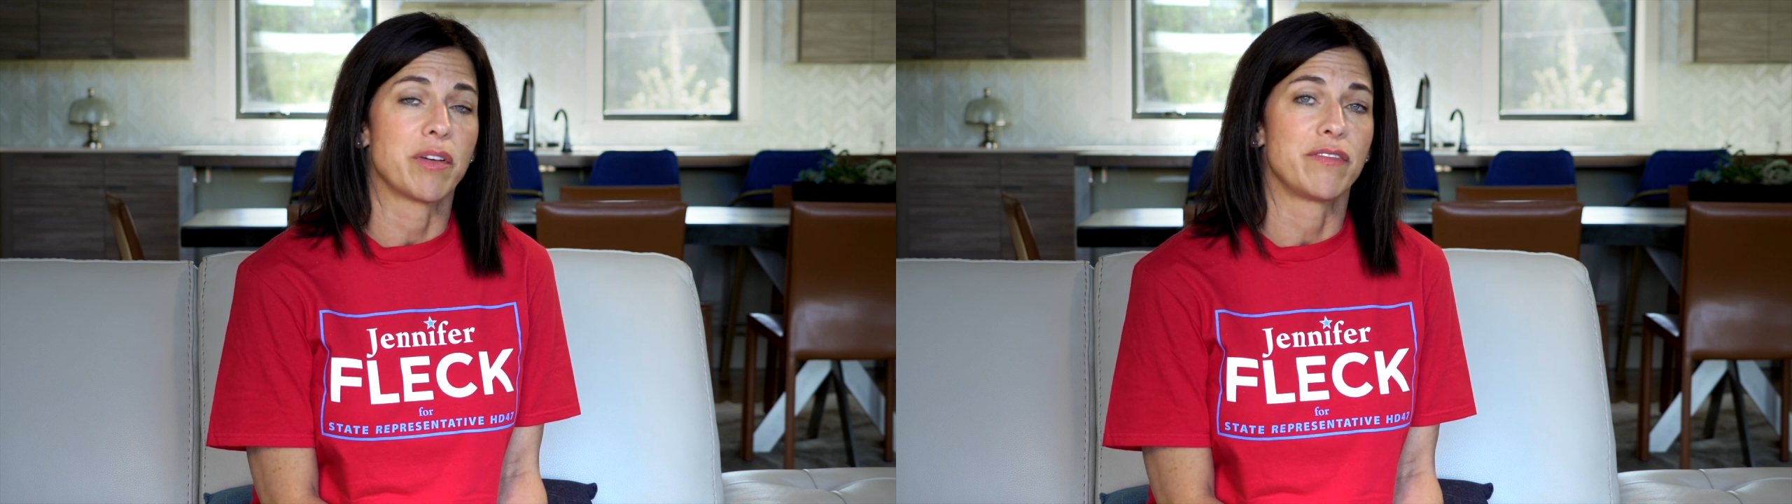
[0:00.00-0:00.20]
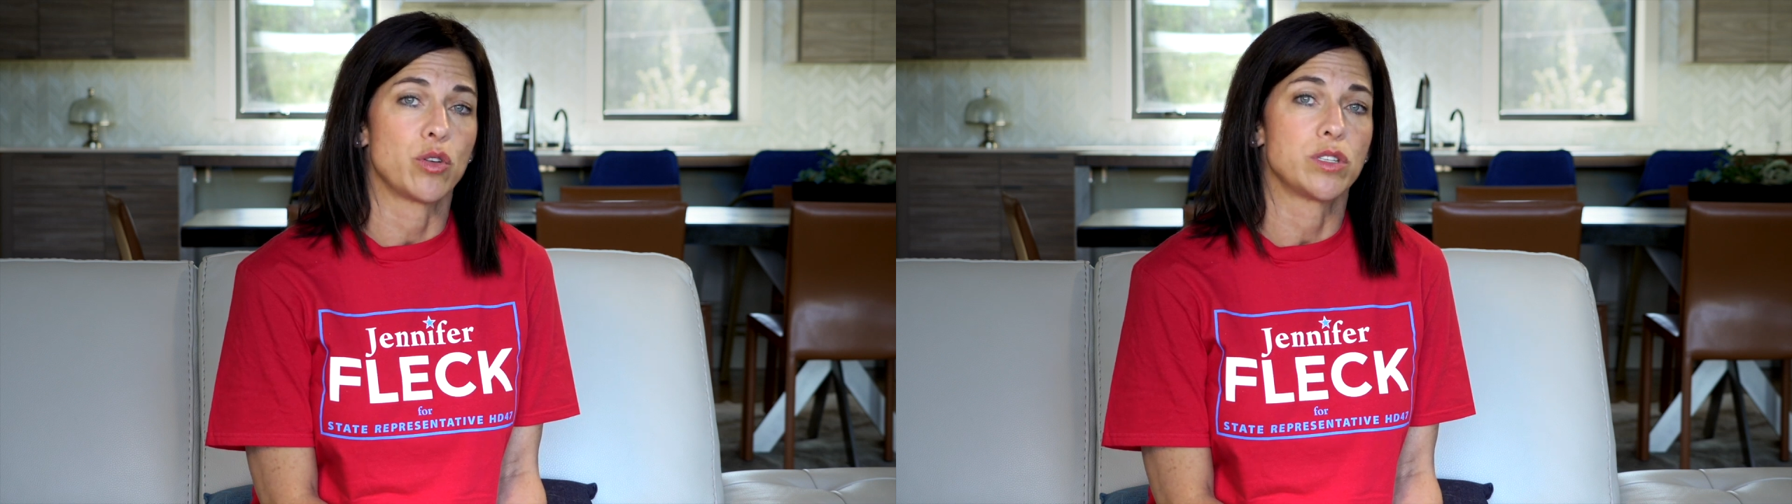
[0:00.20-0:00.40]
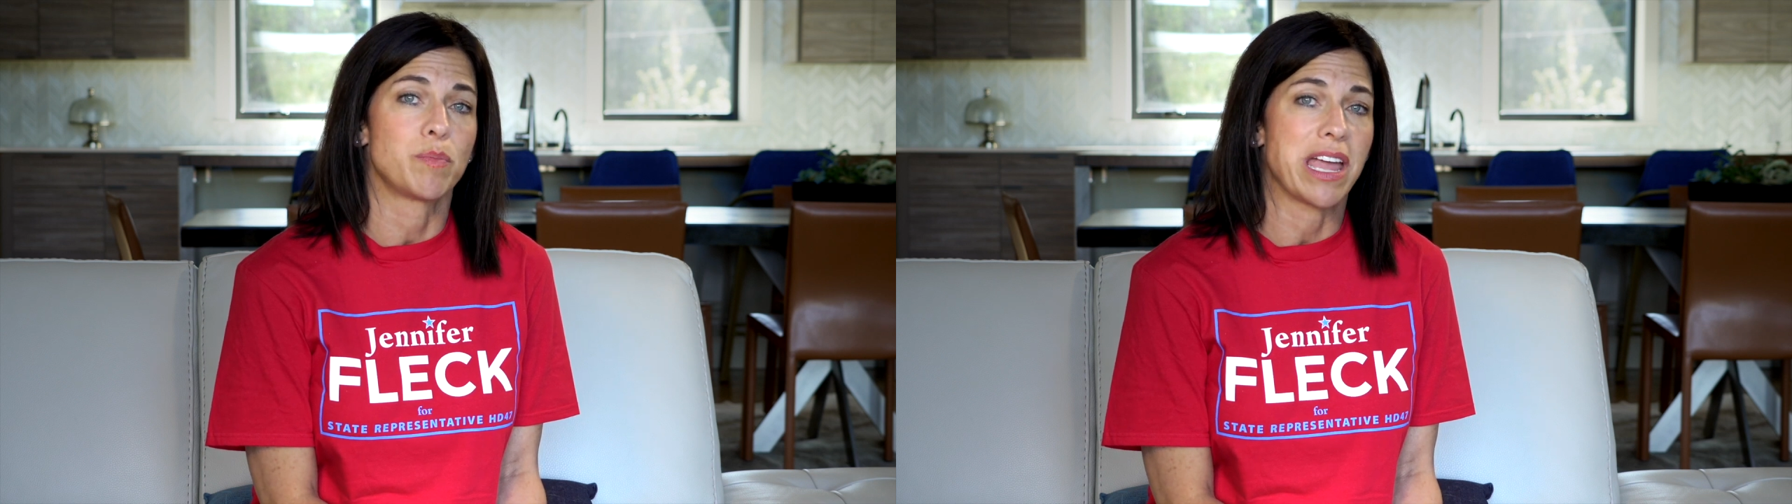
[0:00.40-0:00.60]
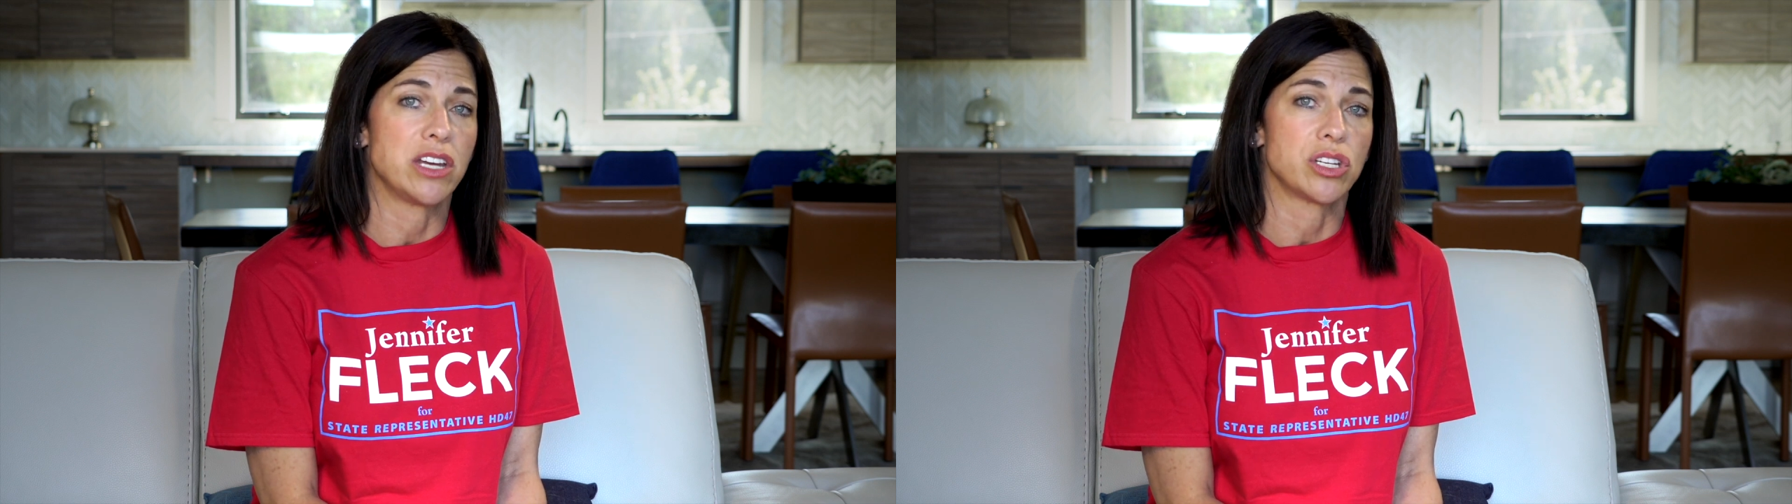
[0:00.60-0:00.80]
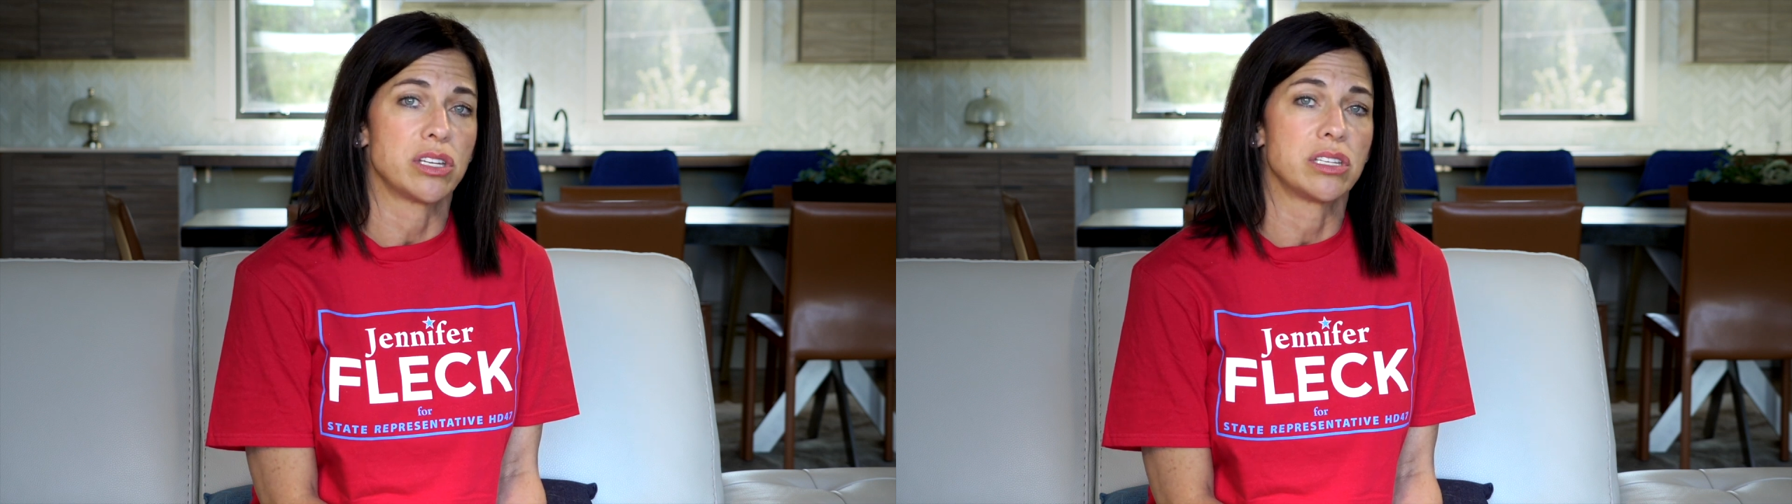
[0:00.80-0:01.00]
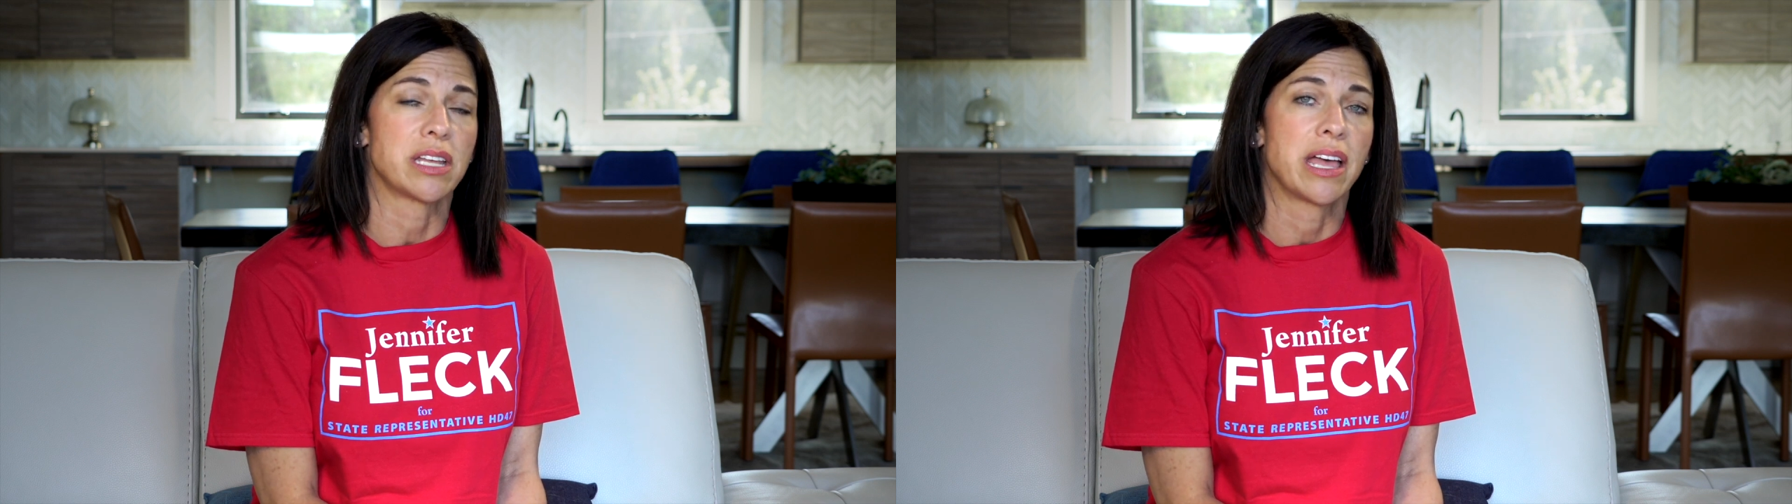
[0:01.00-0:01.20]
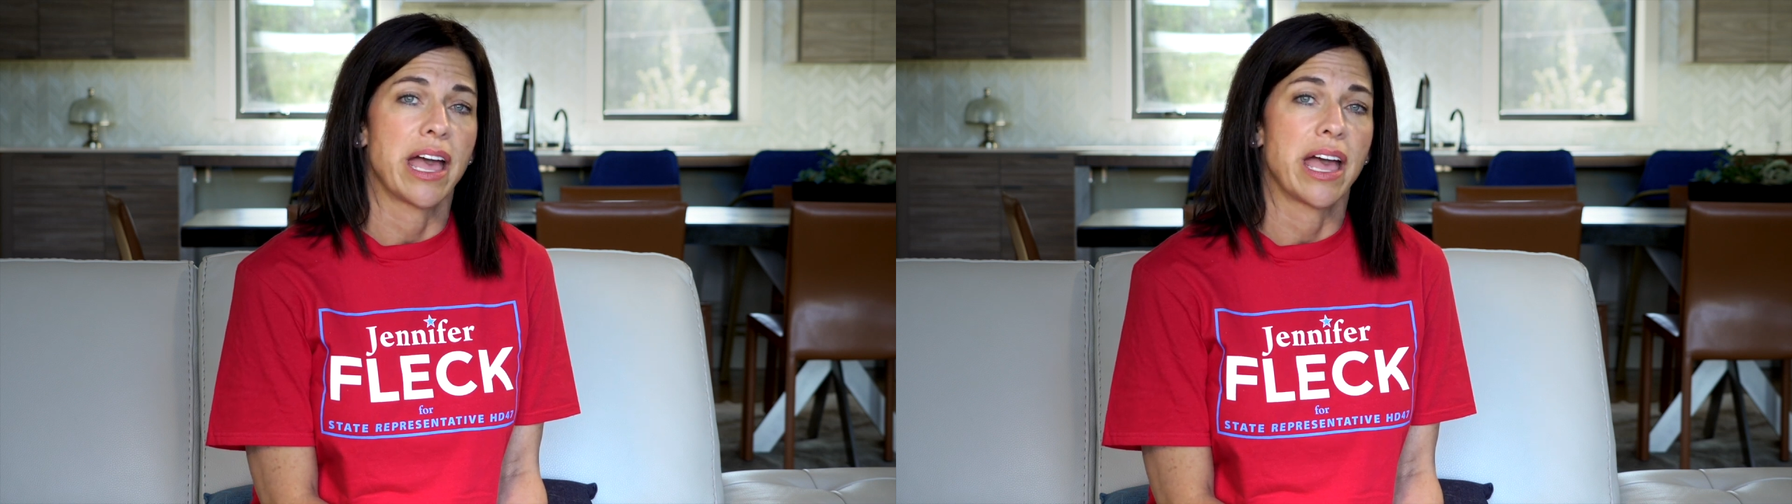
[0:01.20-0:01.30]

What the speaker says: of those pages